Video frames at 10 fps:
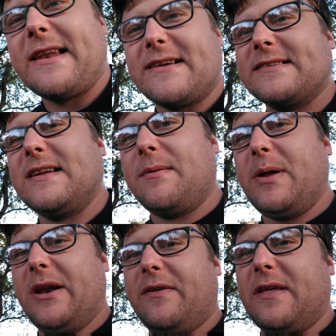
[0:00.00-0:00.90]
doesn't need to
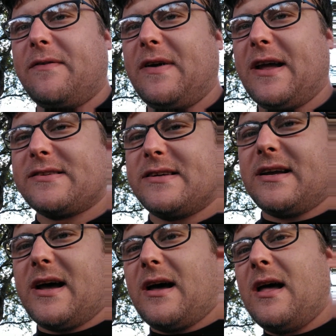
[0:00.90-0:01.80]
be anything
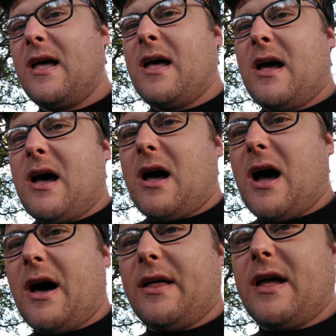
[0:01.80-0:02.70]
fancy.
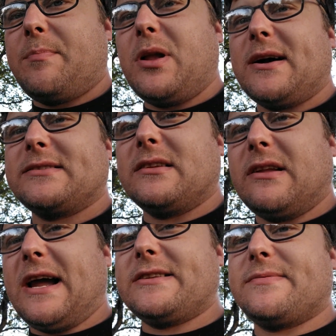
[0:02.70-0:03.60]
It blocks the
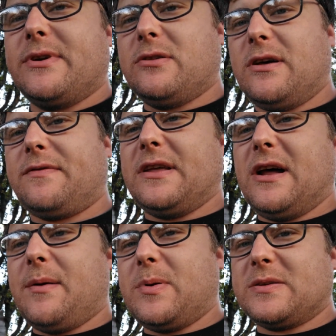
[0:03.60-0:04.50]
lights when you lift it
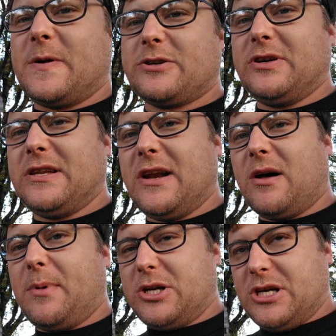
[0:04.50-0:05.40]
up, especially did
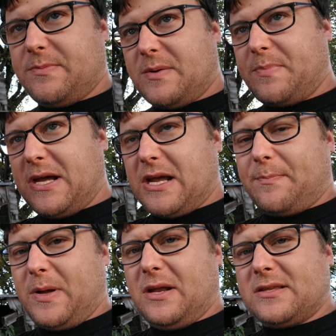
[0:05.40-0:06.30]
on my Jeep. The
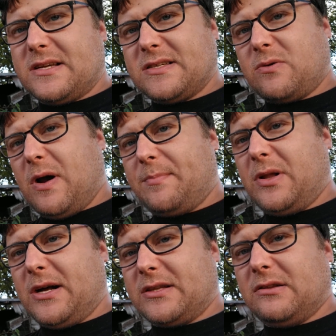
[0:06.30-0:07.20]
pickup, it doesn't quite
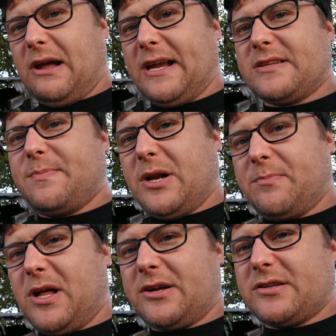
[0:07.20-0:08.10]
block the lights, but
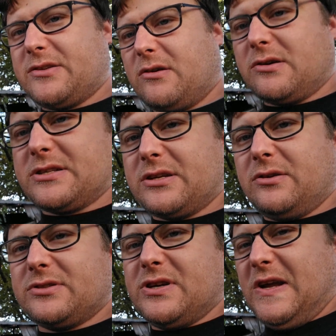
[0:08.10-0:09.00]
it blocks the turn
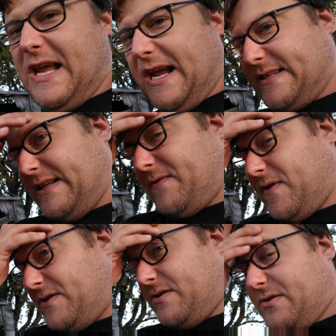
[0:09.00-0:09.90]
signals, so you can't see the
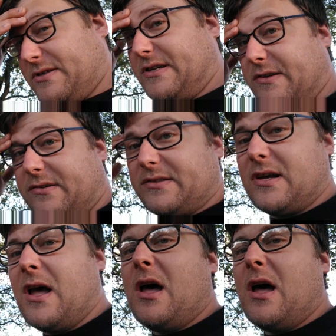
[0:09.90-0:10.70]
front turn signals.